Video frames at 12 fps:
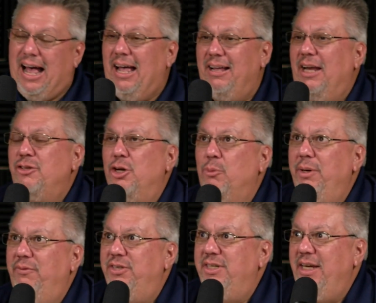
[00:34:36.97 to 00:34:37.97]
And so
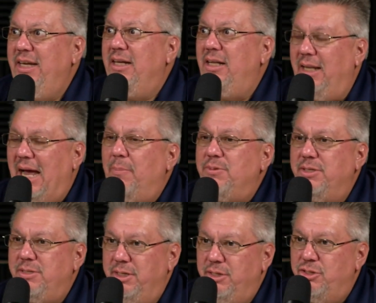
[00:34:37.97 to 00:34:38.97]
we've seen
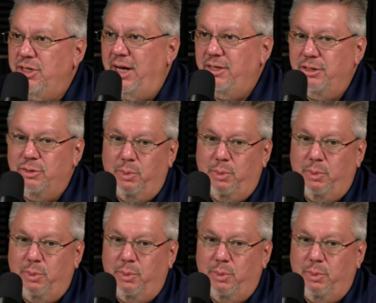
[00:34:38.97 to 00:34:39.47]
collapses in exchanges.